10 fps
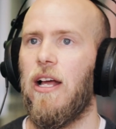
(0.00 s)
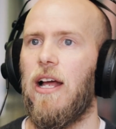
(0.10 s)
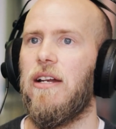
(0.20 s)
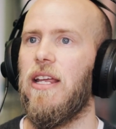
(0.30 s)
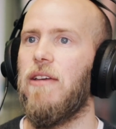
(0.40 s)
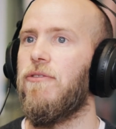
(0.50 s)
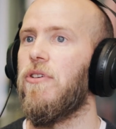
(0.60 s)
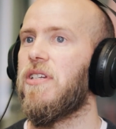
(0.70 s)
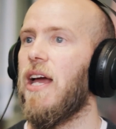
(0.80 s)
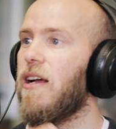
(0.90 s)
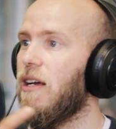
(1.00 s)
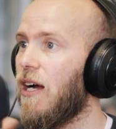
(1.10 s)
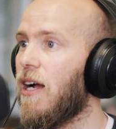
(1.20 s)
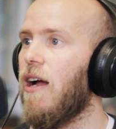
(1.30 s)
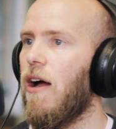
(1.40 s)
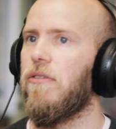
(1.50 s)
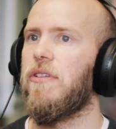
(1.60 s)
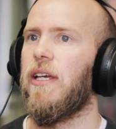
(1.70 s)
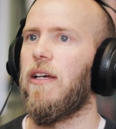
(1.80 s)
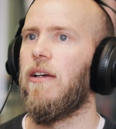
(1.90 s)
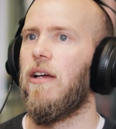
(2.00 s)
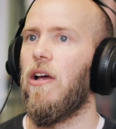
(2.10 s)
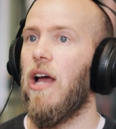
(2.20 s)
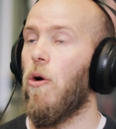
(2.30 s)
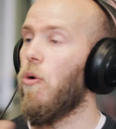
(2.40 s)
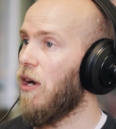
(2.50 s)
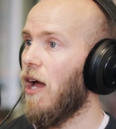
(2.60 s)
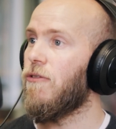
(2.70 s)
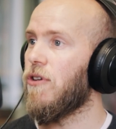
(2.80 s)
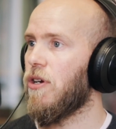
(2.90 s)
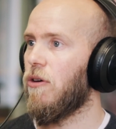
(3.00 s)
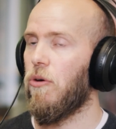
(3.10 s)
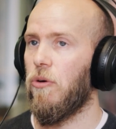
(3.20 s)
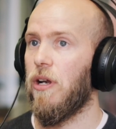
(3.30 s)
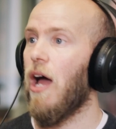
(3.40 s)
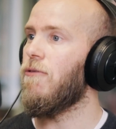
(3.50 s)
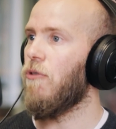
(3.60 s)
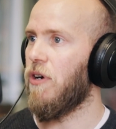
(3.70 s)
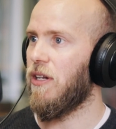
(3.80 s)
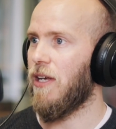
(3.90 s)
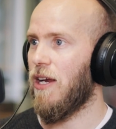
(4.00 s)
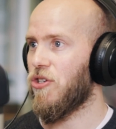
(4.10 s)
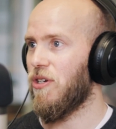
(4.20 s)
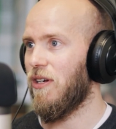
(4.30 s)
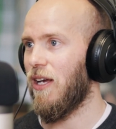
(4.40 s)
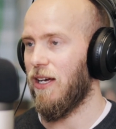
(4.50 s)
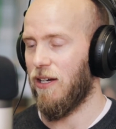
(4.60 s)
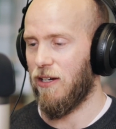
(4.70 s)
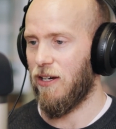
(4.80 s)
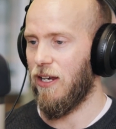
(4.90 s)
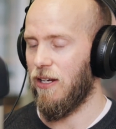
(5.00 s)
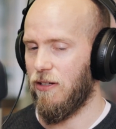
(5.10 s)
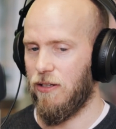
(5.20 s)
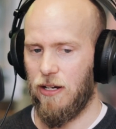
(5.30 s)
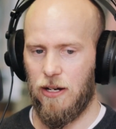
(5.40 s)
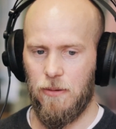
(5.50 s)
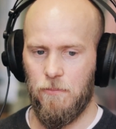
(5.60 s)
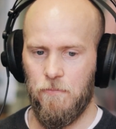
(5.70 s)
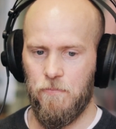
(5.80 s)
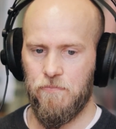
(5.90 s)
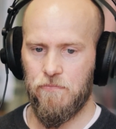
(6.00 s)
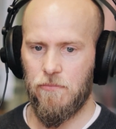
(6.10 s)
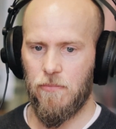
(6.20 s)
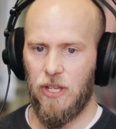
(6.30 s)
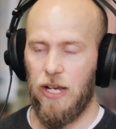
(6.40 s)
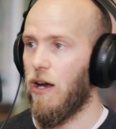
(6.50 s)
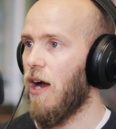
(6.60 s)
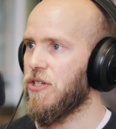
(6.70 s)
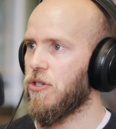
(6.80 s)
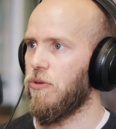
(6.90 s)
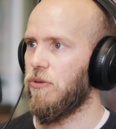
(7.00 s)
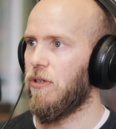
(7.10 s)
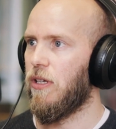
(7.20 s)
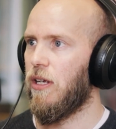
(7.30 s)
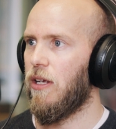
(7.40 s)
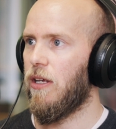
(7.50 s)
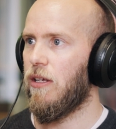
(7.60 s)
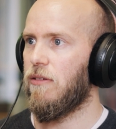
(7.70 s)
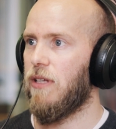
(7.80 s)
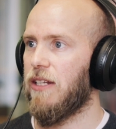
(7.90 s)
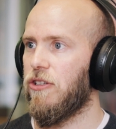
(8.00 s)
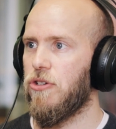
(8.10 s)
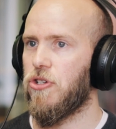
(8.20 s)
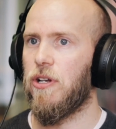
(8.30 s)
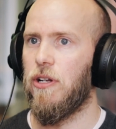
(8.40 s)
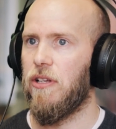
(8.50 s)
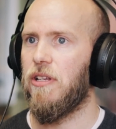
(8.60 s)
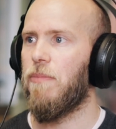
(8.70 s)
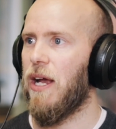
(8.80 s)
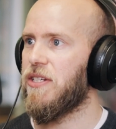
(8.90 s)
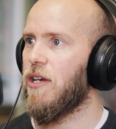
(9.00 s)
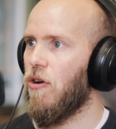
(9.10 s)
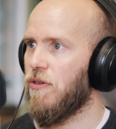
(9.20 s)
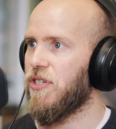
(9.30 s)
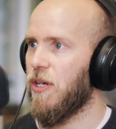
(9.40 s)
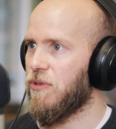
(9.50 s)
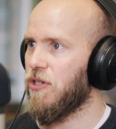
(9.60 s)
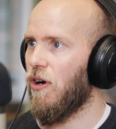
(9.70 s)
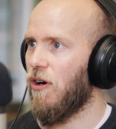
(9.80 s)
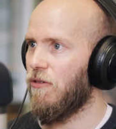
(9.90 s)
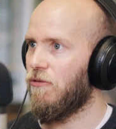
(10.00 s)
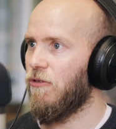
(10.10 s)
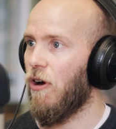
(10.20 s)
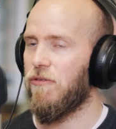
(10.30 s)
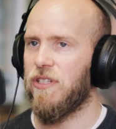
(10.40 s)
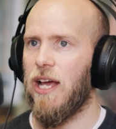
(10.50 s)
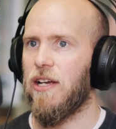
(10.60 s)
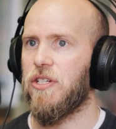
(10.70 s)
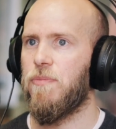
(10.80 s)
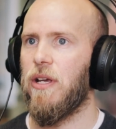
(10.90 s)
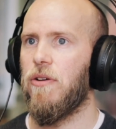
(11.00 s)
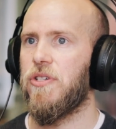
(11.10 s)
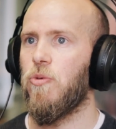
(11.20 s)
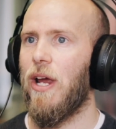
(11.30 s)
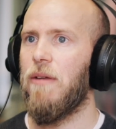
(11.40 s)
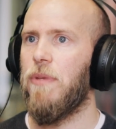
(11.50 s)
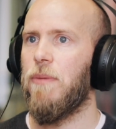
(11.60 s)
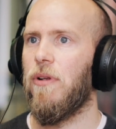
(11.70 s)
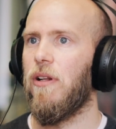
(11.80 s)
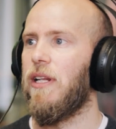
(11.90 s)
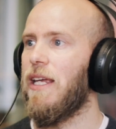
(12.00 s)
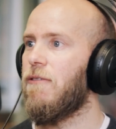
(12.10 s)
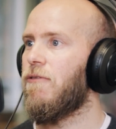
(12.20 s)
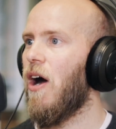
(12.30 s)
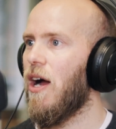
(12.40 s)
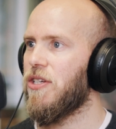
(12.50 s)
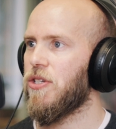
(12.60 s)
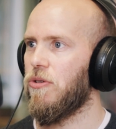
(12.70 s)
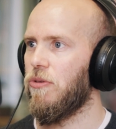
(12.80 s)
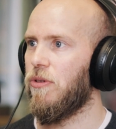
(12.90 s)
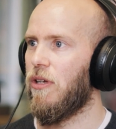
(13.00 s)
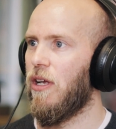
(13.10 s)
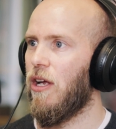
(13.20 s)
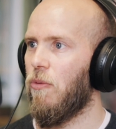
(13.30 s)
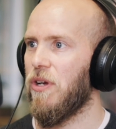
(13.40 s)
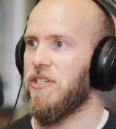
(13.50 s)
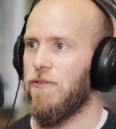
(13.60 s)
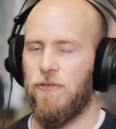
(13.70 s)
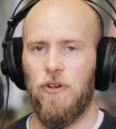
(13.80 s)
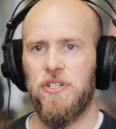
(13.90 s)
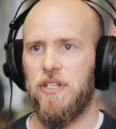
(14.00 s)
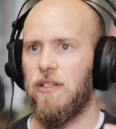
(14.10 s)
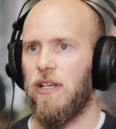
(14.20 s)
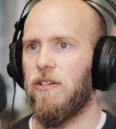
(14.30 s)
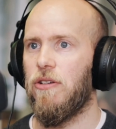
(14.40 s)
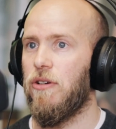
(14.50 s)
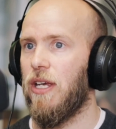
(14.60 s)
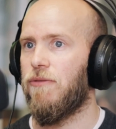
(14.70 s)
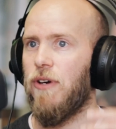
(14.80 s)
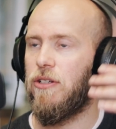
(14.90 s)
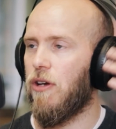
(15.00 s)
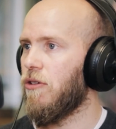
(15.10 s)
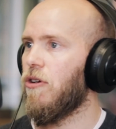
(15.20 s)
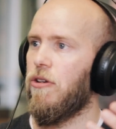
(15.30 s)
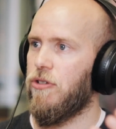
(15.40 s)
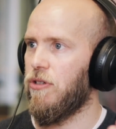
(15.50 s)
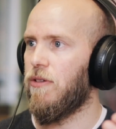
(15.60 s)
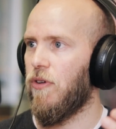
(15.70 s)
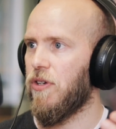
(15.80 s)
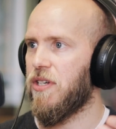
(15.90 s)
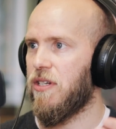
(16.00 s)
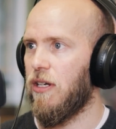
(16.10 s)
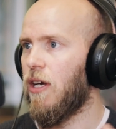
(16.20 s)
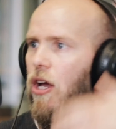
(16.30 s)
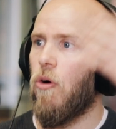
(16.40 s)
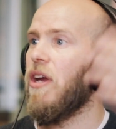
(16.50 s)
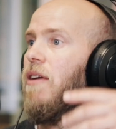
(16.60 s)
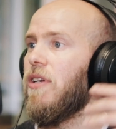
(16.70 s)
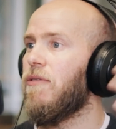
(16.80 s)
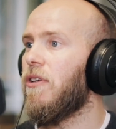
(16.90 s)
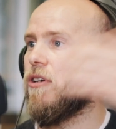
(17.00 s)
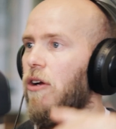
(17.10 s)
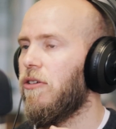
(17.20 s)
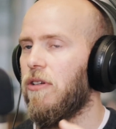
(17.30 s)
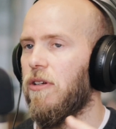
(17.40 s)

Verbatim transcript: And if you take accounting or life in, or, or, life orientation uh, in um, in high school, mm. that you should learn the basic concepts of of tax because when people leave high school, what's the first thing they do if they don't go to university or even if they go to